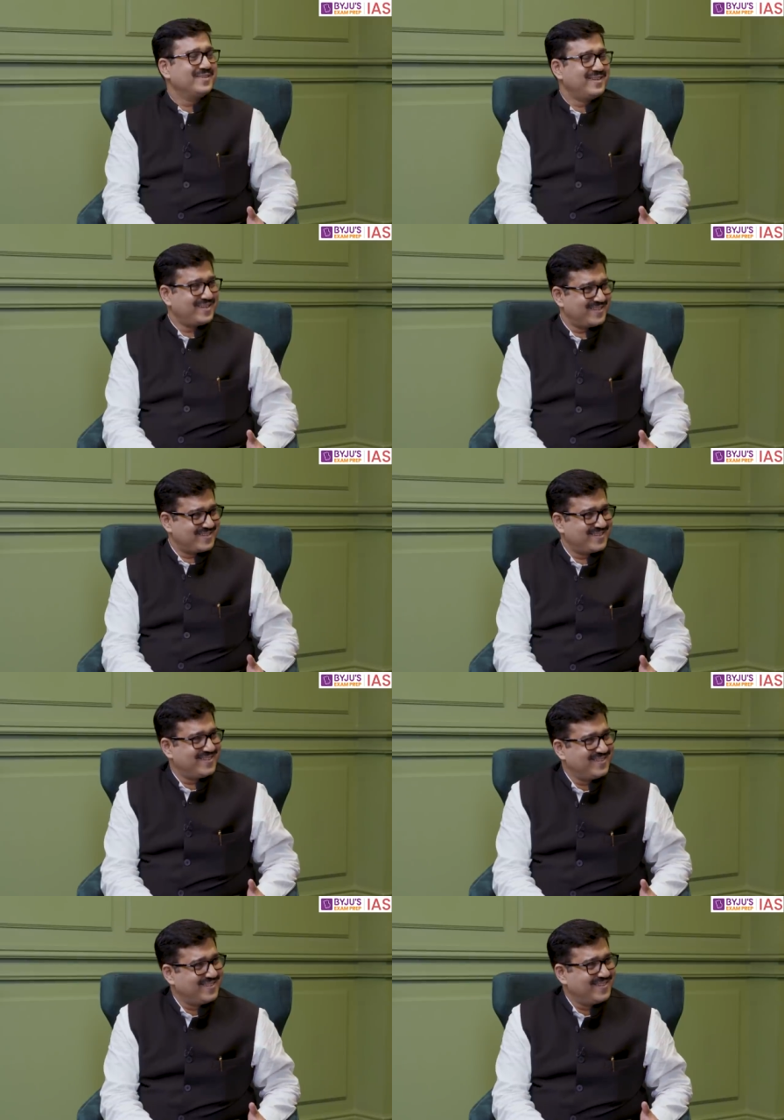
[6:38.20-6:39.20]
Great.
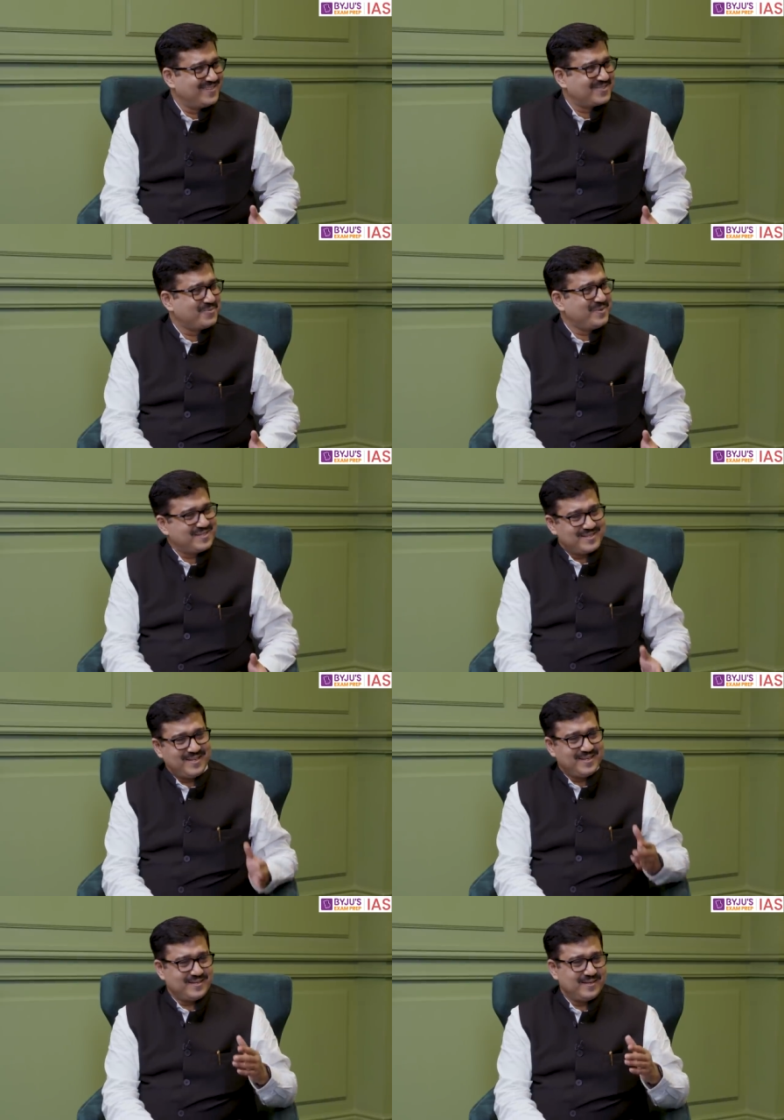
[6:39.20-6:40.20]
So means
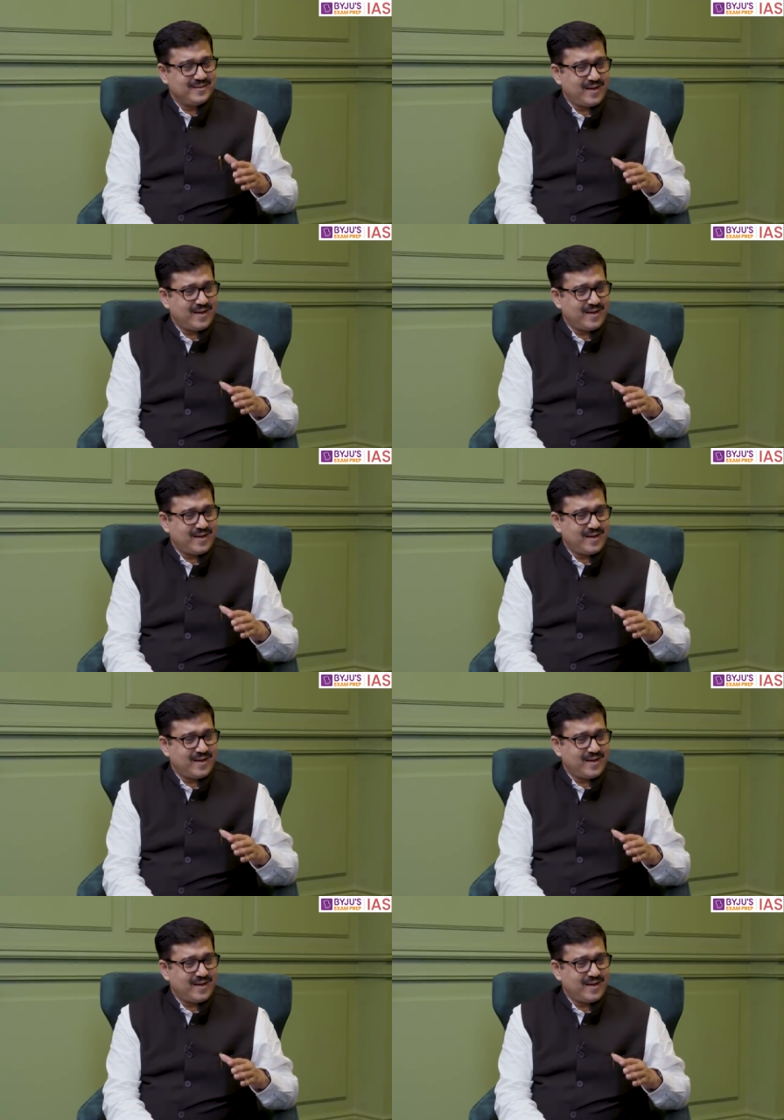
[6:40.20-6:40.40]
it